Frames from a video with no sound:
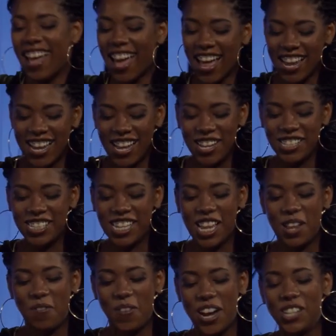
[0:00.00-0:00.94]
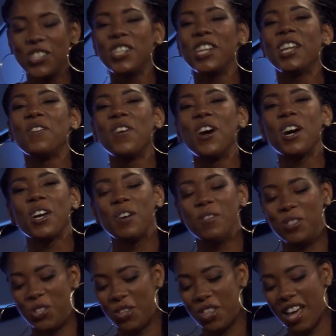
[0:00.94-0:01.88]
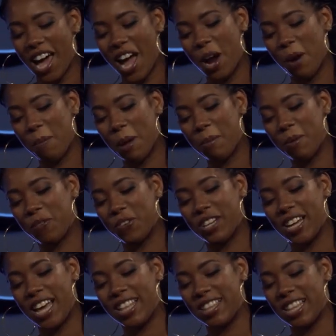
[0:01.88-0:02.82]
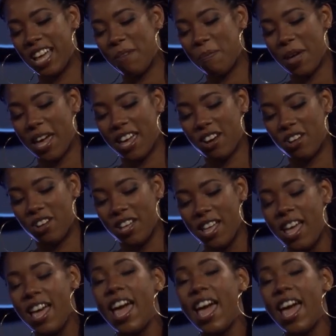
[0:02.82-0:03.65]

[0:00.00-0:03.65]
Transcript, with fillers: Hello, Celebration, and welcome to the High Republic for Light and Life panel,